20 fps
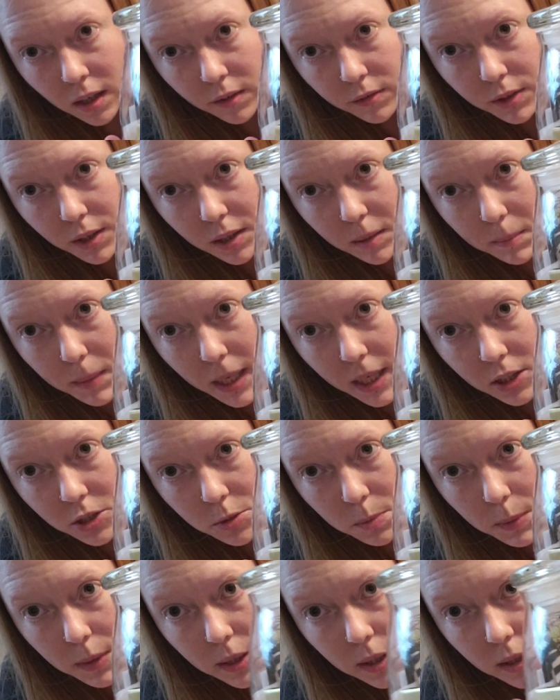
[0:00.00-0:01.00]
I've got a
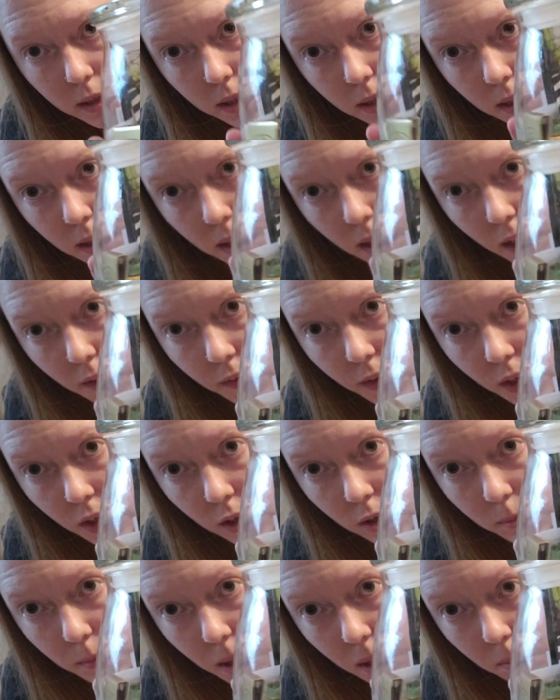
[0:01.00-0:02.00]
matchbook, and then
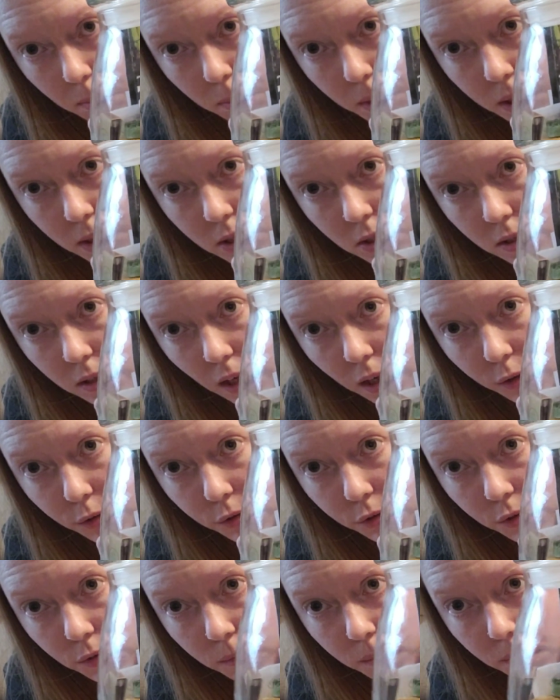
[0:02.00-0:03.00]
all my beach stuff.